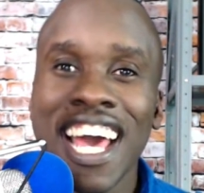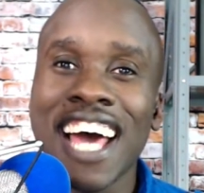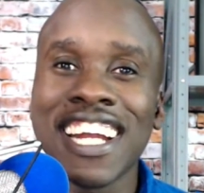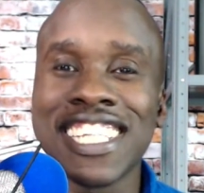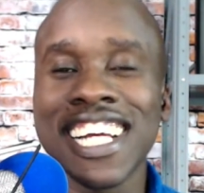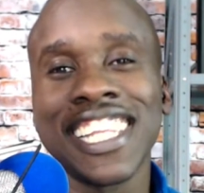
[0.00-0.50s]

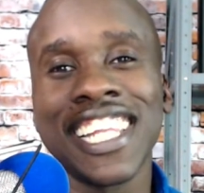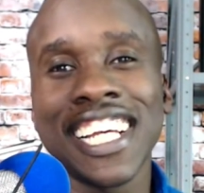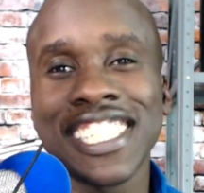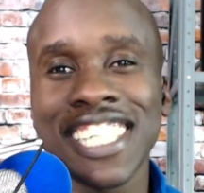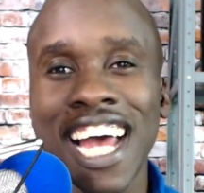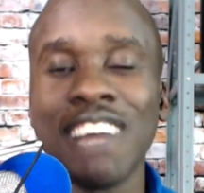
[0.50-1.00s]
And until
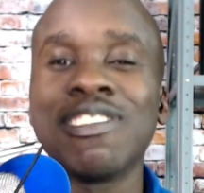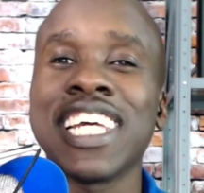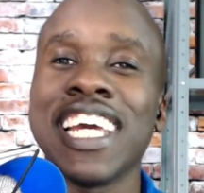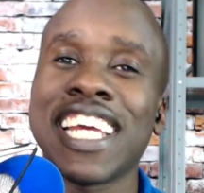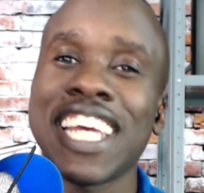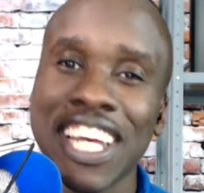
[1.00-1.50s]
next time,
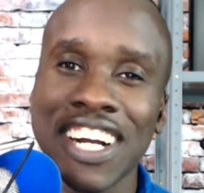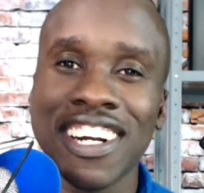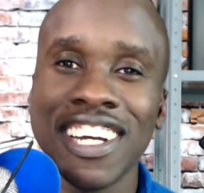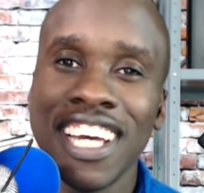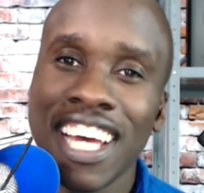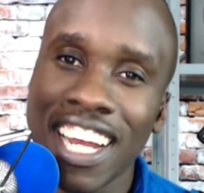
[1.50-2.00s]
take care
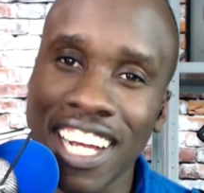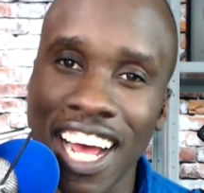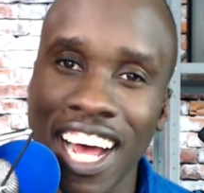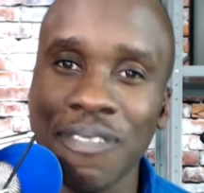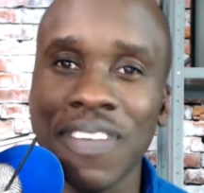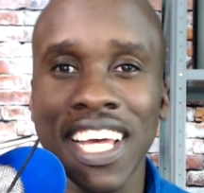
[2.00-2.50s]
and
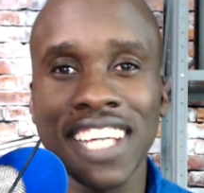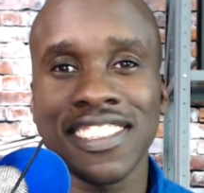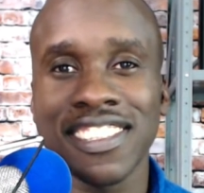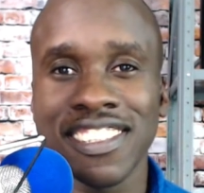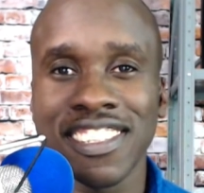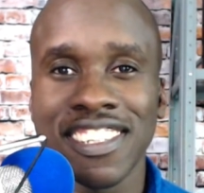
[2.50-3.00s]
God bless.